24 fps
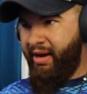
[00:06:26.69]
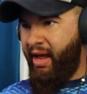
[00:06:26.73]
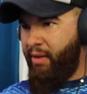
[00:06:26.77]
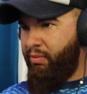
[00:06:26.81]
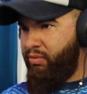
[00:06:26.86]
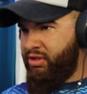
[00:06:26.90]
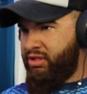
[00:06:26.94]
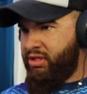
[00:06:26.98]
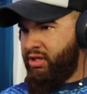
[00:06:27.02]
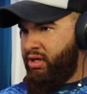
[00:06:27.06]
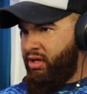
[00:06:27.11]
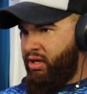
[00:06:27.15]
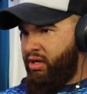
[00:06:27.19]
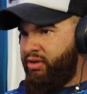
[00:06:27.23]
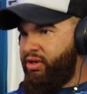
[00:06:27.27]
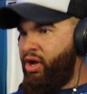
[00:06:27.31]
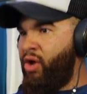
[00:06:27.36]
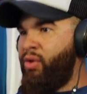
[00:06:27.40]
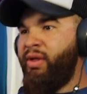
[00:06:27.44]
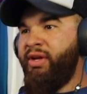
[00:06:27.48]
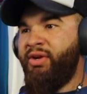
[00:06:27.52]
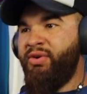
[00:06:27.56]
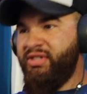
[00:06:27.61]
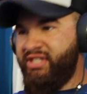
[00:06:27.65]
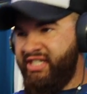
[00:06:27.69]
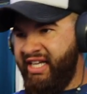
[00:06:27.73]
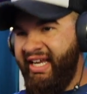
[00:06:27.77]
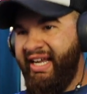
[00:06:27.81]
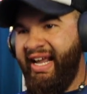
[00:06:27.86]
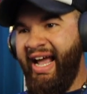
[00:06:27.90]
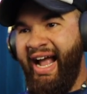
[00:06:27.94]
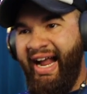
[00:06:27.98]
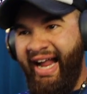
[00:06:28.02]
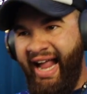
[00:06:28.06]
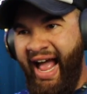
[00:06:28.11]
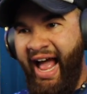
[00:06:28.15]
That was the only critique
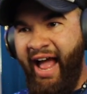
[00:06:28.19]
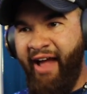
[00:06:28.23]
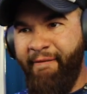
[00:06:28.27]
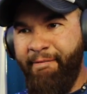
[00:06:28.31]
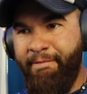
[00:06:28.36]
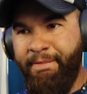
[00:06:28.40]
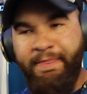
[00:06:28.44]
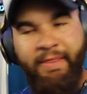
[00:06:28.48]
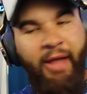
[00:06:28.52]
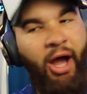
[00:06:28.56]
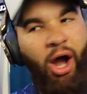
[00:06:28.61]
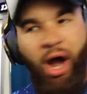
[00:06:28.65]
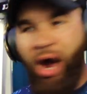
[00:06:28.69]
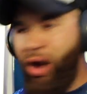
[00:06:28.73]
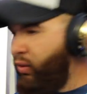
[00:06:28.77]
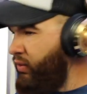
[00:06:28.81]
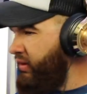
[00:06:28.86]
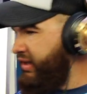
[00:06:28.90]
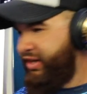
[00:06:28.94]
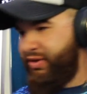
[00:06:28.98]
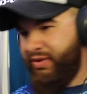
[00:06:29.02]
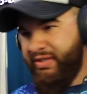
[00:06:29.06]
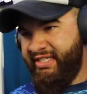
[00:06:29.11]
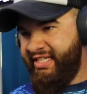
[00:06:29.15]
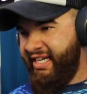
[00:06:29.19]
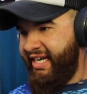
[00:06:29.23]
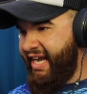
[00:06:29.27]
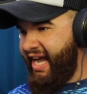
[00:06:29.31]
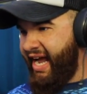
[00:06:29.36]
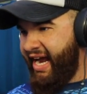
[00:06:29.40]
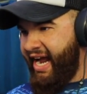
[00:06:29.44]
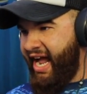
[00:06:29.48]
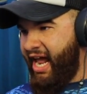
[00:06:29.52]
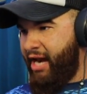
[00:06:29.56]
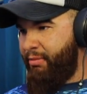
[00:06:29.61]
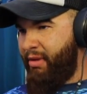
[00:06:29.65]
I got. The only critique
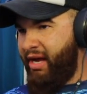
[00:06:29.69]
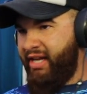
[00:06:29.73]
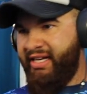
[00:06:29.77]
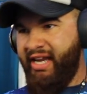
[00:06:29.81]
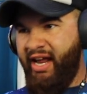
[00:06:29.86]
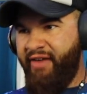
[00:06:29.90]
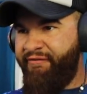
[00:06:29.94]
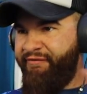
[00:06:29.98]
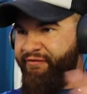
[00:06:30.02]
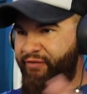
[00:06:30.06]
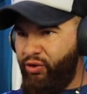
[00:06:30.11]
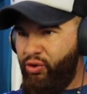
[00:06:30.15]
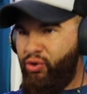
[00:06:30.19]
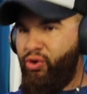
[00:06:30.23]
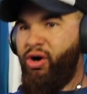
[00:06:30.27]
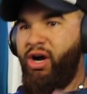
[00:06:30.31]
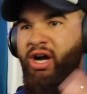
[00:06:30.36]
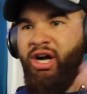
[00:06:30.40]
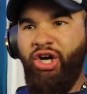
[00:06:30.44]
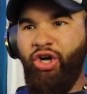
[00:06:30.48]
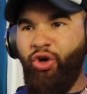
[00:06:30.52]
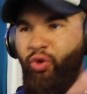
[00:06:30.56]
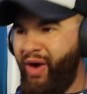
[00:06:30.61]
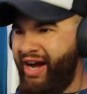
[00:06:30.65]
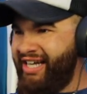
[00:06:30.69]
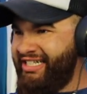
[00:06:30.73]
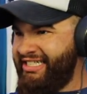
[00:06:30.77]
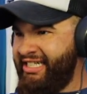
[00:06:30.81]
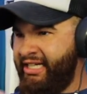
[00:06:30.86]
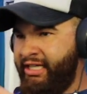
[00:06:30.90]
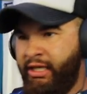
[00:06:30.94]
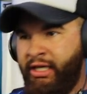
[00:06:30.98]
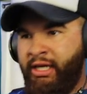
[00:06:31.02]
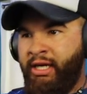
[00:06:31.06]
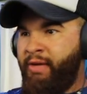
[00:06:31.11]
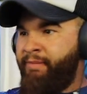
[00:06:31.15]
I got about that full
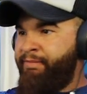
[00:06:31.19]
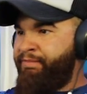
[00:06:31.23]
aggression.